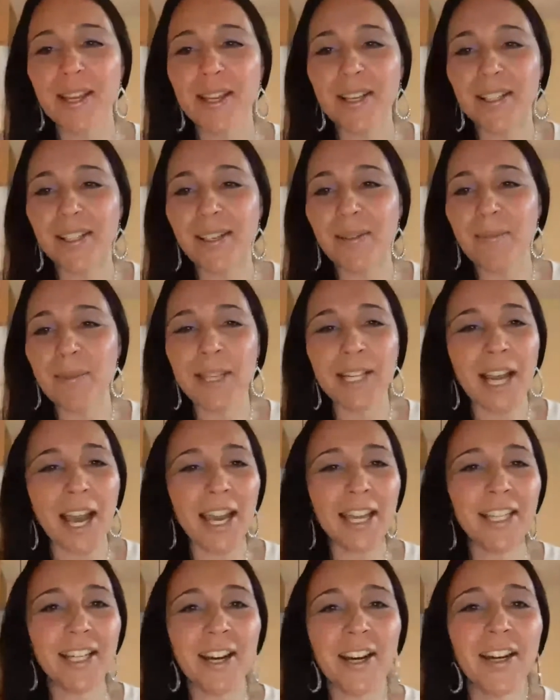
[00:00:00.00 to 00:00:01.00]
Give me an
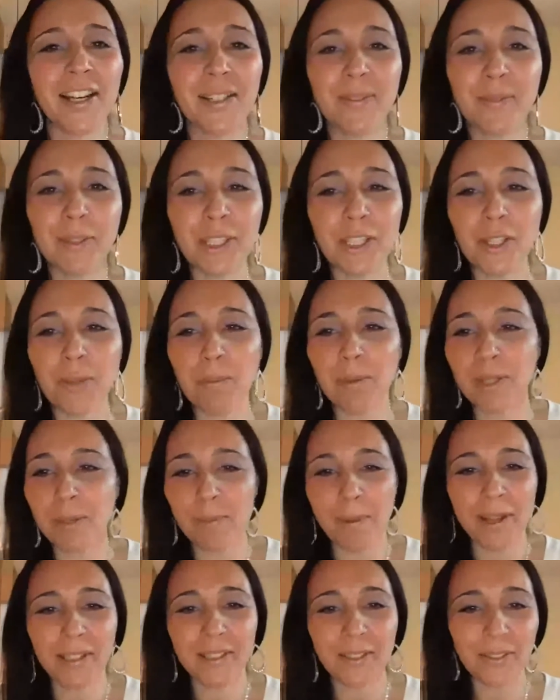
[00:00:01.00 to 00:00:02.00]
icon. What's your
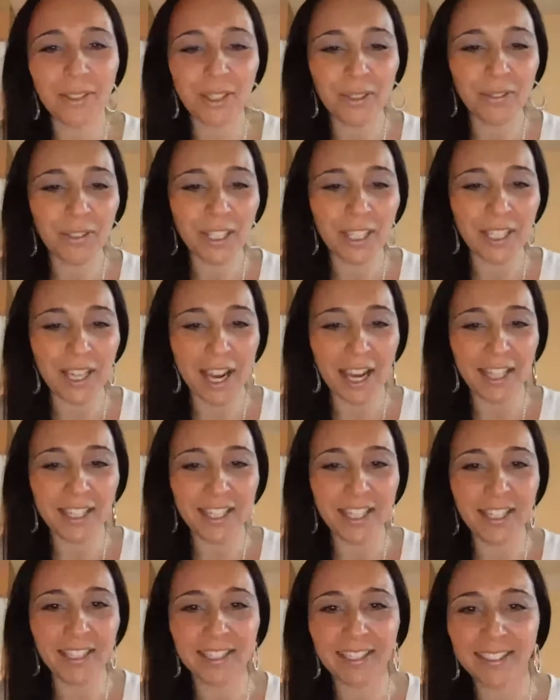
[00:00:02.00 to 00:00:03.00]
perspective shifting
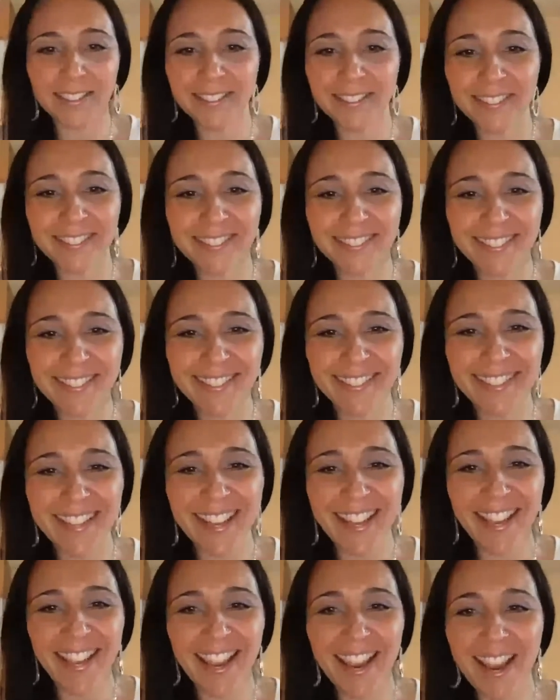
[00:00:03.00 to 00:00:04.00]
icon?
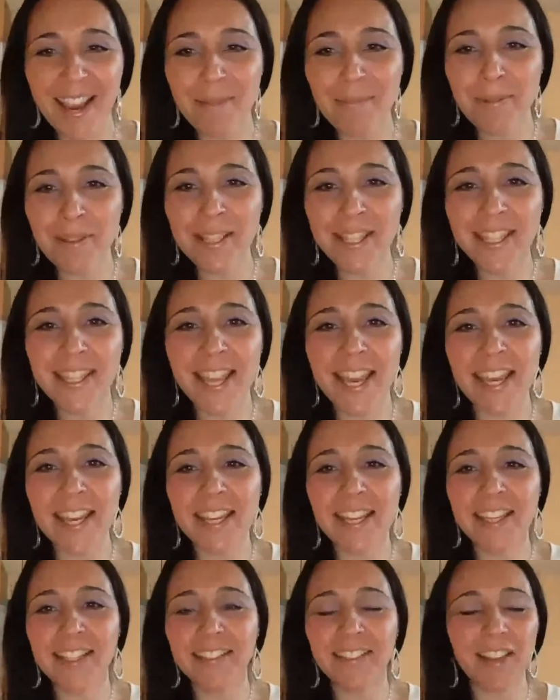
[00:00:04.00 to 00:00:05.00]
I've been
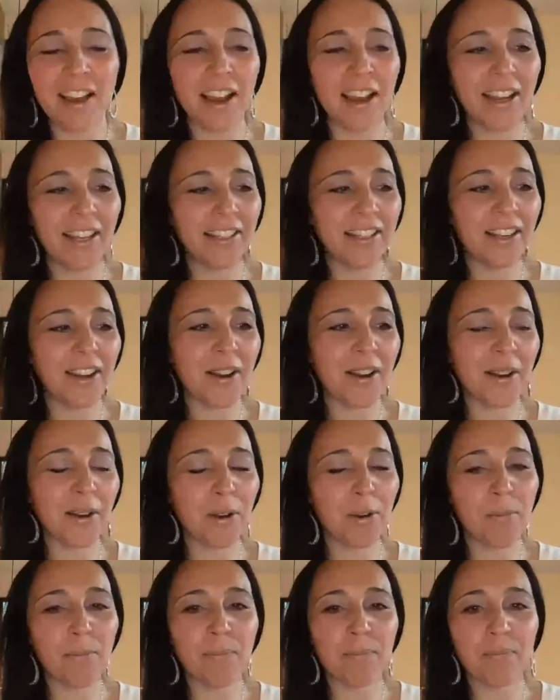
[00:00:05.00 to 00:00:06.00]
saying a lot,
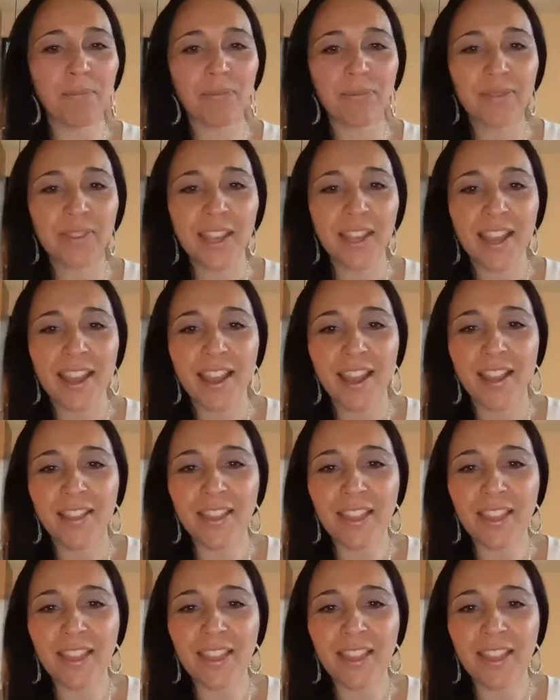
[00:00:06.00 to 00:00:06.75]
the